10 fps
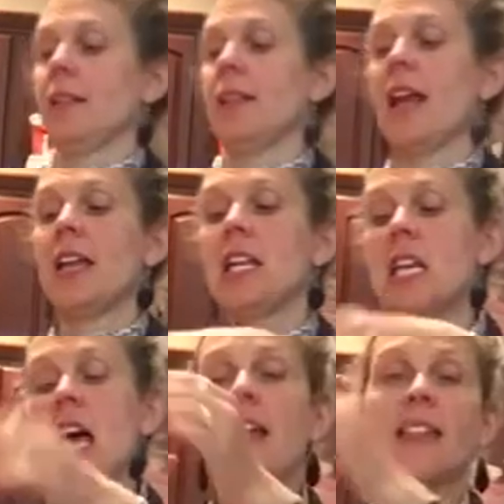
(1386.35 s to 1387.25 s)
that
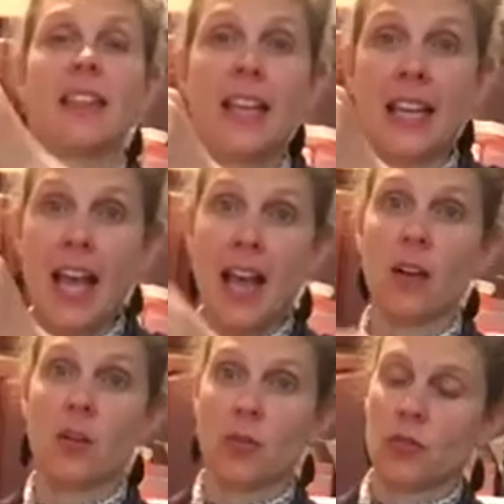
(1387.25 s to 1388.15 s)
nothing
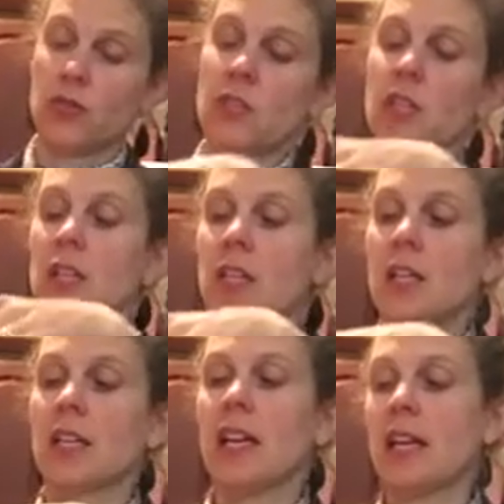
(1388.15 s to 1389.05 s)
else
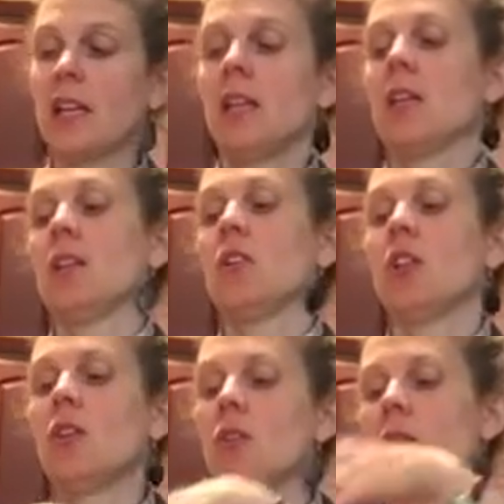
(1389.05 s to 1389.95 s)
can
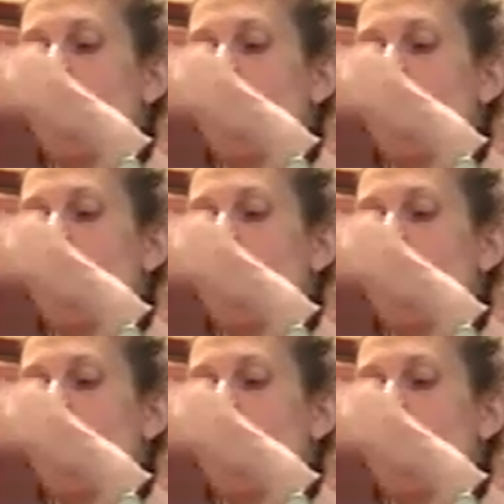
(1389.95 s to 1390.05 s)
do.